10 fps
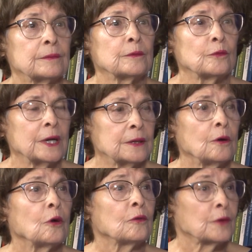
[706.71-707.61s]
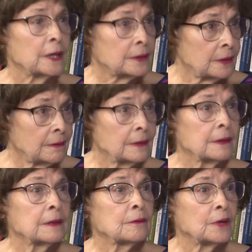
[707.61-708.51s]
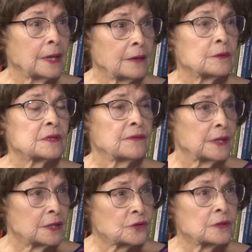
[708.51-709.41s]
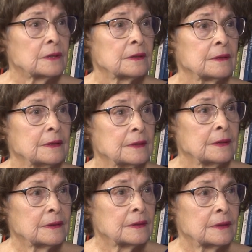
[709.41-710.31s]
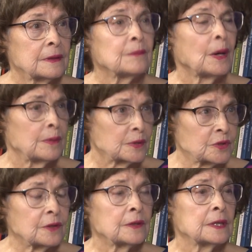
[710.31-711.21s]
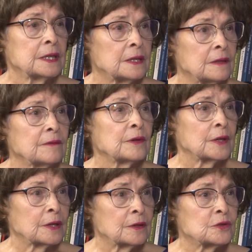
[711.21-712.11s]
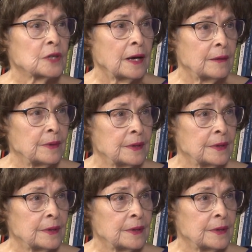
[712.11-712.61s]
went over it when I was finished, the publisher, and he did a very good job.